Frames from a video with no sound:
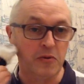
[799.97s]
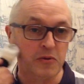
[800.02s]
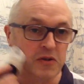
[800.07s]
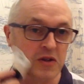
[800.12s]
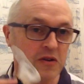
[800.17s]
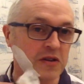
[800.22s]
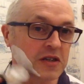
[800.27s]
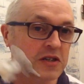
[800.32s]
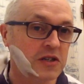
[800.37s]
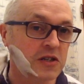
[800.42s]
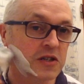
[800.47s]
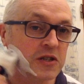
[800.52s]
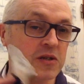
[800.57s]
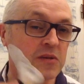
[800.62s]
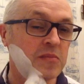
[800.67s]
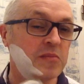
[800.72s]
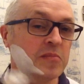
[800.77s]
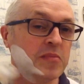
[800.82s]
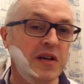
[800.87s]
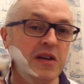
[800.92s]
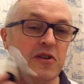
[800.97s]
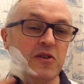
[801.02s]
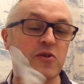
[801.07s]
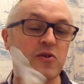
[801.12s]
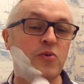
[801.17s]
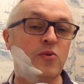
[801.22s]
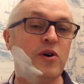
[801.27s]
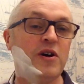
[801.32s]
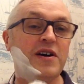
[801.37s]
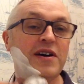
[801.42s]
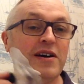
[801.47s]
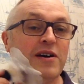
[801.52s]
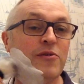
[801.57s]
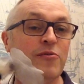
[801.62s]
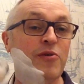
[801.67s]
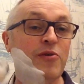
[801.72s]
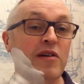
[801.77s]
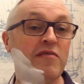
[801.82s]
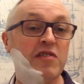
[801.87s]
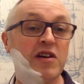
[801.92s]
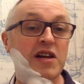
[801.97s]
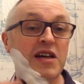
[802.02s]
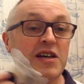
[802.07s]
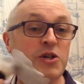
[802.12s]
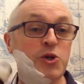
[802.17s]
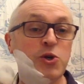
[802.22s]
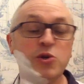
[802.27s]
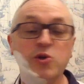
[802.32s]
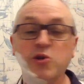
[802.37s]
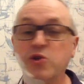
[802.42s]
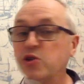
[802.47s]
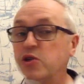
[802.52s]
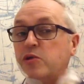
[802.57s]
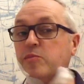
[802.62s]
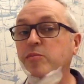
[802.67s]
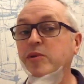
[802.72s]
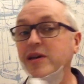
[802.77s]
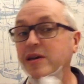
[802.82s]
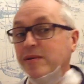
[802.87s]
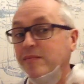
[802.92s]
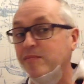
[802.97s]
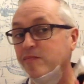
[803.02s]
so this has been quite a revelation to me.